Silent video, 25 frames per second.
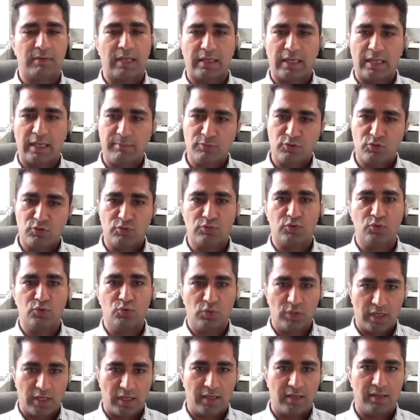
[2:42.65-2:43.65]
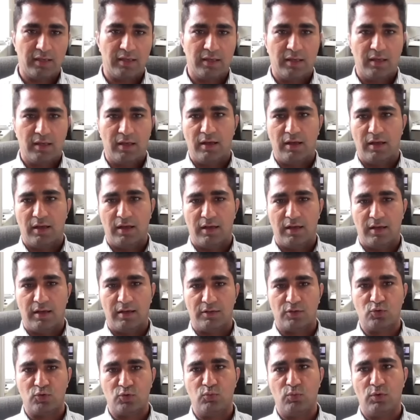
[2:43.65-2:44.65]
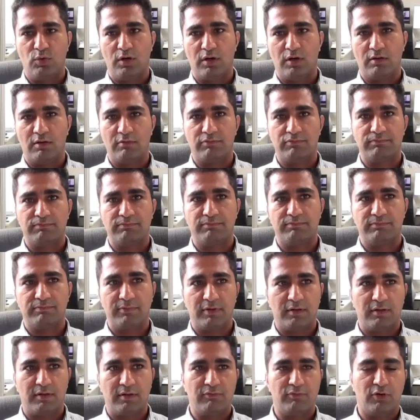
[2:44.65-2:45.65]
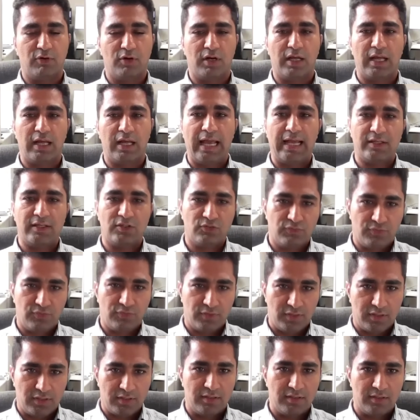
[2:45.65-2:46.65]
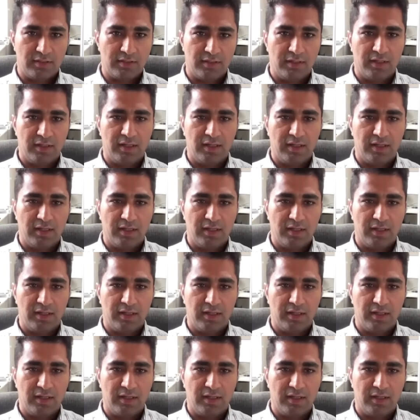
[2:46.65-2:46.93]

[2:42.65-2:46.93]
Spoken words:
came to UK to work for a hedge fund.